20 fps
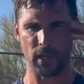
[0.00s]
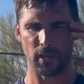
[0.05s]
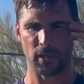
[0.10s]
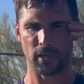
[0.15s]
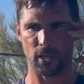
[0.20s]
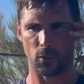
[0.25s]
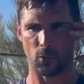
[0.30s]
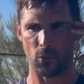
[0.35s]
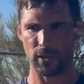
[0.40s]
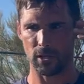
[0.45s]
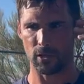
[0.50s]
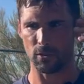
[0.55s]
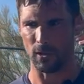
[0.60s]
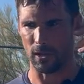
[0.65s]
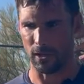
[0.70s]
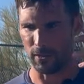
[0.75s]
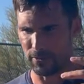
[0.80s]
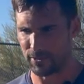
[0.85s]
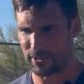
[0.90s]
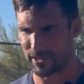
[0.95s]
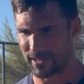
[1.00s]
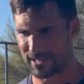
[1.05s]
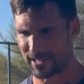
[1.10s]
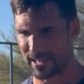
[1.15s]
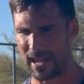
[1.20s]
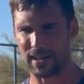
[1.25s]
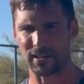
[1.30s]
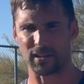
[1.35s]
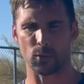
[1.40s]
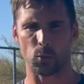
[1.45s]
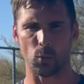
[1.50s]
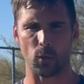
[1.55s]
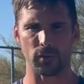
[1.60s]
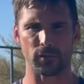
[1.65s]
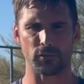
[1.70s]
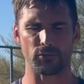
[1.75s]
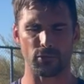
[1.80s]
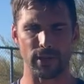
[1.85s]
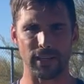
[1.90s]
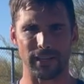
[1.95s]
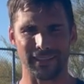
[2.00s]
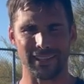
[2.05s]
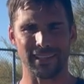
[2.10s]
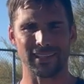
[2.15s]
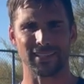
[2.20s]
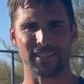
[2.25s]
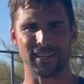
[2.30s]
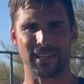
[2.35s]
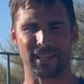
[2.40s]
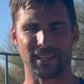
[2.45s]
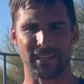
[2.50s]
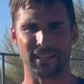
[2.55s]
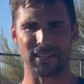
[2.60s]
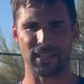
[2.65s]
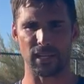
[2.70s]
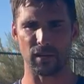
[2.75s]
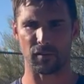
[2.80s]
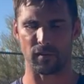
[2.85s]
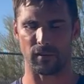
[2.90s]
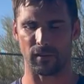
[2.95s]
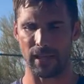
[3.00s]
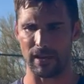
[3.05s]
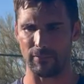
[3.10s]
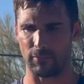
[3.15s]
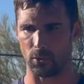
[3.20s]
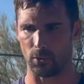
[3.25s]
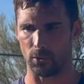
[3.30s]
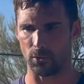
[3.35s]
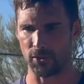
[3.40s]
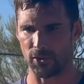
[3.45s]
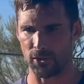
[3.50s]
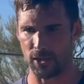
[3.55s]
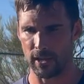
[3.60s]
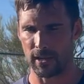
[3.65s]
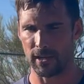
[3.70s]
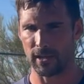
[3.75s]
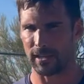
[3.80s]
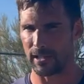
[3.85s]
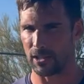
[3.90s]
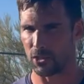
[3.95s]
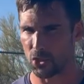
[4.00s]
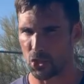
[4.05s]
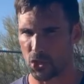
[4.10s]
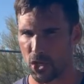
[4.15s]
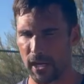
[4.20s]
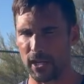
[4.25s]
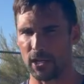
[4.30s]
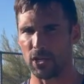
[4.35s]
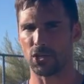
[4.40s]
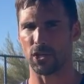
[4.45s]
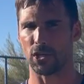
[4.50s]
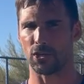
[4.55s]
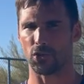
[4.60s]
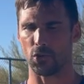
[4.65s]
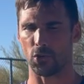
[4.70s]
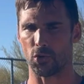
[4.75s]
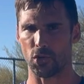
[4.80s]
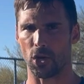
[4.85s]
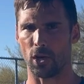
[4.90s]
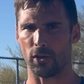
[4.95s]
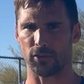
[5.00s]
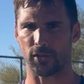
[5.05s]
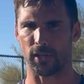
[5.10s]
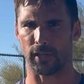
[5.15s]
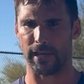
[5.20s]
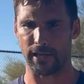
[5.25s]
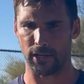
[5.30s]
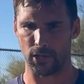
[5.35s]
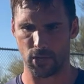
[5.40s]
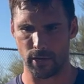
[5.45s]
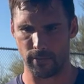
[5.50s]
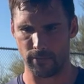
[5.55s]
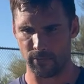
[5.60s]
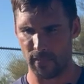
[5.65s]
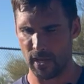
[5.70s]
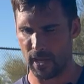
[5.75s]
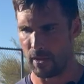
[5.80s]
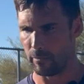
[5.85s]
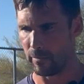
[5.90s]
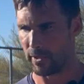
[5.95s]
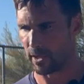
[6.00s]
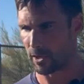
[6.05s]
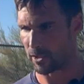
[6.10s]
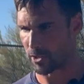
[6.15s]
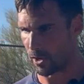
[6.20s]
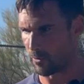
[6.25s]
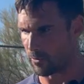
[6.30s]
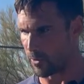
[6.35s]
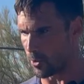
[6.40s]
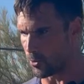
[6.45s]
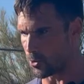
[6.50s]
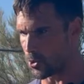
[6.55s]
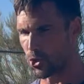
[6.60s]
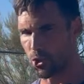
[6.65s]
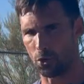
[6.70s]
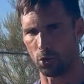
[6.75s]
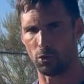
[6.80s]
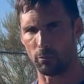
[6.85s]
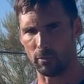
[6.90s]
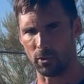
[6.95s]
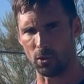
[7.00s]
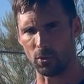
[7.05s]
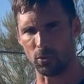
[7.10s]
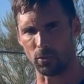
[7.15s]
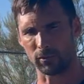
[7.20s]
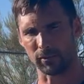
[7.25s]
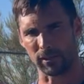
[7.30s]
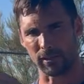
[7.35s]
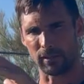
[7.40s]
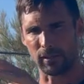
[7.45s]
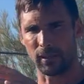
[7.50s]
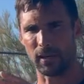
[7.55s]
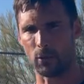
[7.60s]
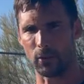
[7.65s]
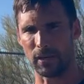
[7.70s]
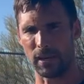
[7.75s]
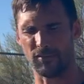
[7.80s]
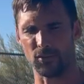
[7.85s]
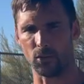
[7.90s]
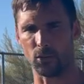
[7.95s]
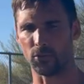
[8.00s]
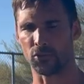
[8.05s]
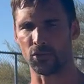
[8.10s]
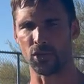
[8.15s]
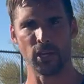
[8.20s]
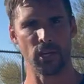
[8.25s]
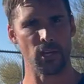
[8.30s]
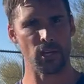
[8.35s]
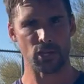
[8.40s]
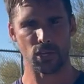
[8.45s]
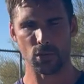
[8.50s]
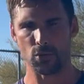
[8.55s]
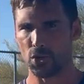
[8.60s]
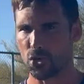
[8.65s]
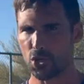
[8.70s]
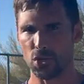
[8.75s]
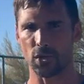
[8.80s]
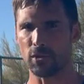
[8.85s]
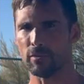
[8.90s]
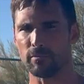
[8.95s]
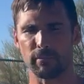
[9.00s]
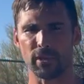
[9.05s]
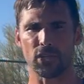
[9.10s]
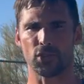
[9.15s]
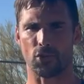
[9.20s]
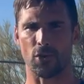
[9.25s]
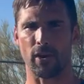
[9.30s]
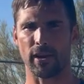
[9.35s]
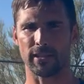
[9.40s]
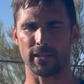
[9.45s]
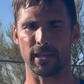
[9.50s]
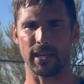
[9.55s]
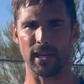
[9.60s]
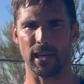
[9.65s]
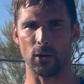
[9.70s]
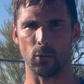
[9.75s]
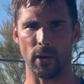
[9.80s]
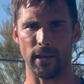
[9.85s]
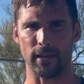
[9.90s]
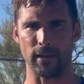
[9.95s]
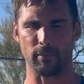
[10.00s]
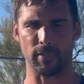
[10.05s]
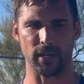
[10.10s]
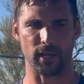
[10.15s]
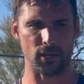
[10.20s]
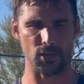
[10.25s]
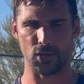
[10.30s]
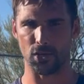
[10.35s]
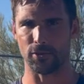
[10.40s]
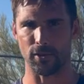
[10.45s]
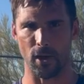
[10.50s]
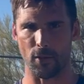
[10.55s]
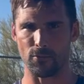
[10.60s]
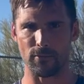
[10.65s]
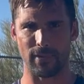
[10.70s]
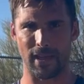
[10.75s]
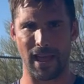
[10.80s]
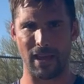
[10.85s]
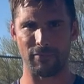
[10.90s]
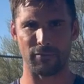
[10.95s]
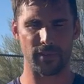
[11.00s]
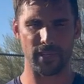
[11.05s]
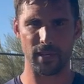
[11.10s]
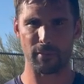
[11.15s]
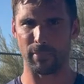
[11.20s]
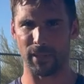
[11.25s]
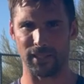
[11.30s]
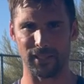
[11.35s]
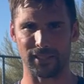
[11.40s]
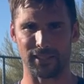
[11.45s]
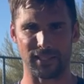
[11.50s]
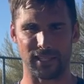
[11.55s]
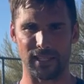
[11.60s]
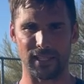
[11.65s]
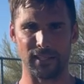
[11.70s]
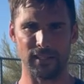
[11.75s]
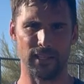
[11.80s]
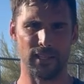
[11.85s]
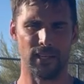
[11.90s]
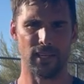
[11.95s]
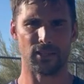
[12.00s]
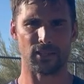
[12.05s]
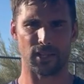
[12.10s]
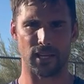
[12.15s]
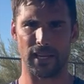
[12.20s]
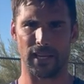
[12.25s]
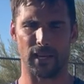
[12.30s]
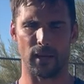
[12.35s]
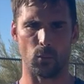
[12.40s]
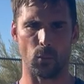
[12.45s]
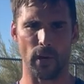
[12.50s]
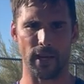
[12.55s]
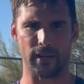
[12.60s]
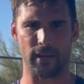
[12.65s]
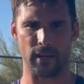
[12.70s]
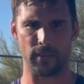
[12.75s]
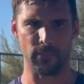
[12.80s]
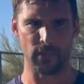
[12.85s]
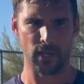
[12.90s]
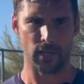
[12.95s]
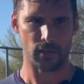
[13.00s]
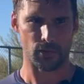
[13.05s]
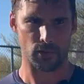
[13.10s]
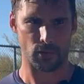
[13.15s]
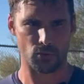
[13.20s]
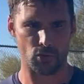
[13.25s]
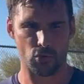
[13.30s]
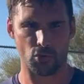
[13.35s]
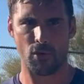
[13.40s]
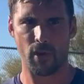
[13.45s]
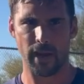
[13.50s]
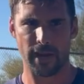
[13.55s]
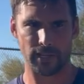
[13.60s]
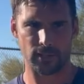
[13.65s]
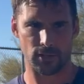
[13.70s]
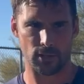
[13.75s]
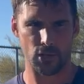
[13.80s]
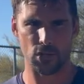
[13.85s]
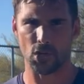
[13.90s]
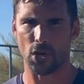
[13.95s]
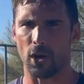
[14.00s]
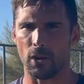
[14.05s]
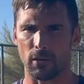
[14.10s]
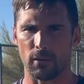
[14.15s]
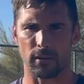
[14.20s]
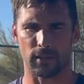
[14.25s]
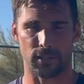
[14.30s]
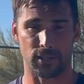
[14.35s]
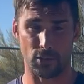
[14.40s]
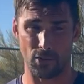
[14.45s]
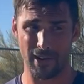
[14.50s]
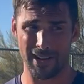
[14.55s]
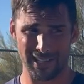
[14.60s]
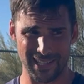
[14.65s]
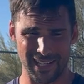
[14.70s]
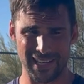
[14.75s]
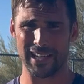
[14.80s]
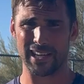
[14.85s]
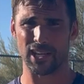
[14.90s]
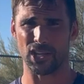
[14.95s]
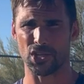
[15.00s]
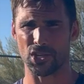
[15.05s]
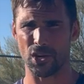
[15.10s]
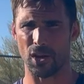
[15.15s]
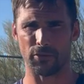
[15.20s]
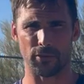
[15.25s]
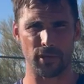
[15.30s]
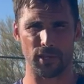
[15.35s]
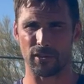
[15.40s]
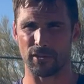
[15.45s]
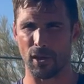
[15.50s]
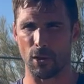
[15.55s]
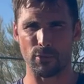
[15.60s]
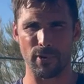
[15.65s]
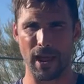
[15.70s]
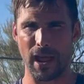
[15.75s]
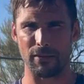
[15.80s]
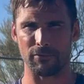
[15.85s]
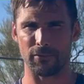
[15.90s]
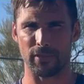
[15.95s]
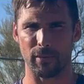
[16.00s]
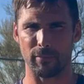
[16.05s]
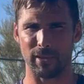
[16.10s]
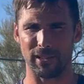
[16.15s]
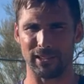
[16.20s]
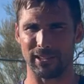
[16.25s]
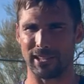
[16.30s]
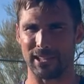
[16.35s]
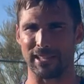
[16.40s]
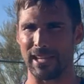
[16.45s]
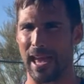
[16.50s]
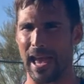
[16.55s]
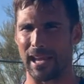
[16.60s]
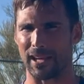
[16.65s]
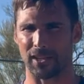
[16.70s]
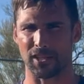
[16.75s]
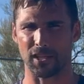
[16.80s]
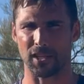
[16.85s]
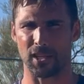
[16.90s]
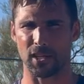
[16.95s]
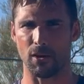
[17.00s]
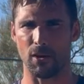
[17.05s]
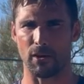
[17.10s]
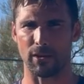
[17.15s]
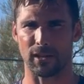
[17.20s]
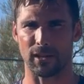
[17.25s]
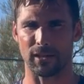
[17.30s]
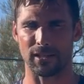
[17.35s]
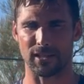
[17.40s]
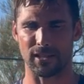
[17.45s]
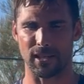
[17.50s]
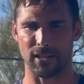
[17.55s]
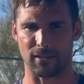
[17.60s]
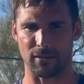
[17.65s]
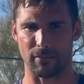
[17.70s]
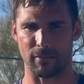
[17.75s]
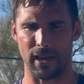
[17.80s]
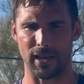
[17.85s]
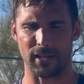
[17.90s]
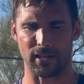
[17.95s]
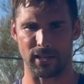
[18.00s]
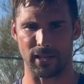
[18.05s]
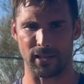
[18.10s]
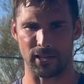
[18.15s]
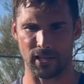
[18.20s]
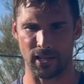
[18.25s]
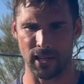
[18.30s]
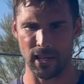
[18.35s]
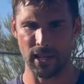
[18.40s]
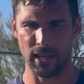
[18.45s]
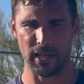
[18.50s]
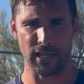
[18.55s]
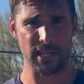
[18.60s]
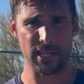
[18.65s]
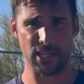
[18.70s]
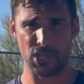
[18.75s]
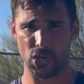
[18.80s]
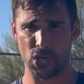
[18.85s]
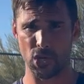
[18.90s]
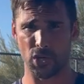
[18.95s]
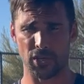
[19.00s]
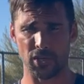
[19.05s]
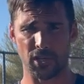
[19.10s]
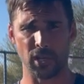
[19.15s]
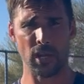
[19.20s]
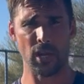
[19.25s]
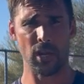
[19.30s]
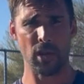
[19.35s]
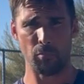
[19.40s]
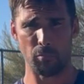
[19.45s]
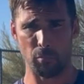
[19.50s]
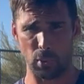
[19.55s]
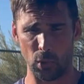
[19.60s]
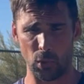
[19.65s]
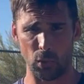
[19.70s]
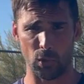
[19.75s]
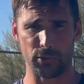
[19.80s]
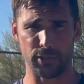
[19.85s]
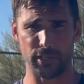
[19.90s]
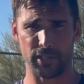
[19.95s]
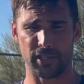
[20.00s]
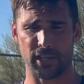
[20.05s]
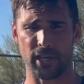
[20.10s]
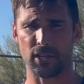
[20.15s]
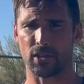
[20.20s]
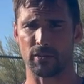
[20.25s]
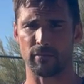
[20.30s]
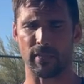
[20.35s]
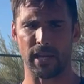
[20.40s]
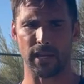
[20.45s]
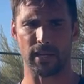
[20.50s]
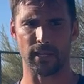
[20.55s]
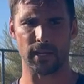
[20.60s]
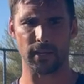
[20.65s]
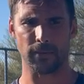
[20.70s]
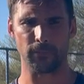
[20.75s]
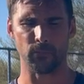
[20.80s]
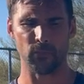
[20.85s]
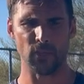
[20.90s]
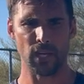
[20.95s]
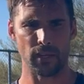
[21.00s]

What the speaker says: So when you understand what's realistic at different levels, it changes your shot selection, because on those short balls at lower levels, you shouldn't be trying to hit a winner, because you don't have the ability to hit a winner. So trying to hit a shot that you don't have the ability to execute on a consistent basis is just poor decision making.